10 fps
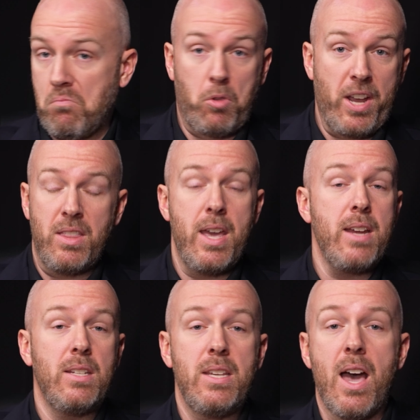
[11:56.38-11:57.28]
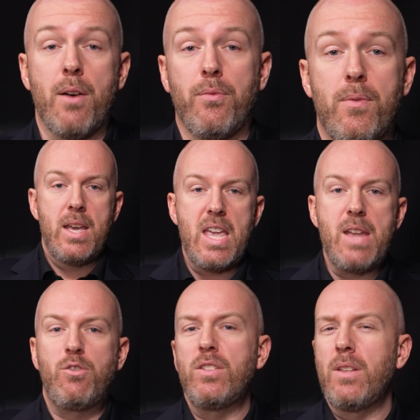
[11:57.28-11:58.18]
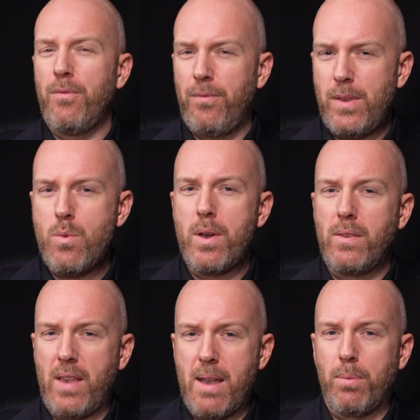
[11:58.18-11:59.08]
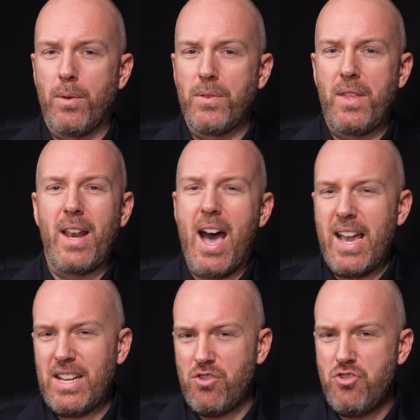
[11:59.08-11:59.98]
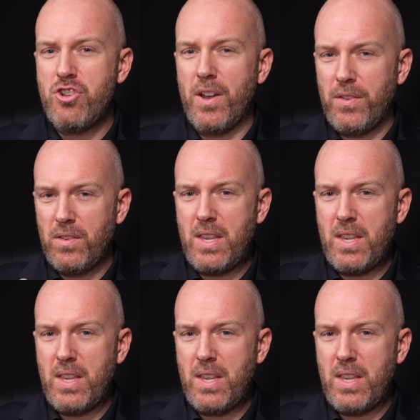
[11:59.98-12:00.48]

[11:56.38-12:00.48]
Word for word: like the A T F? If just a few examples that I just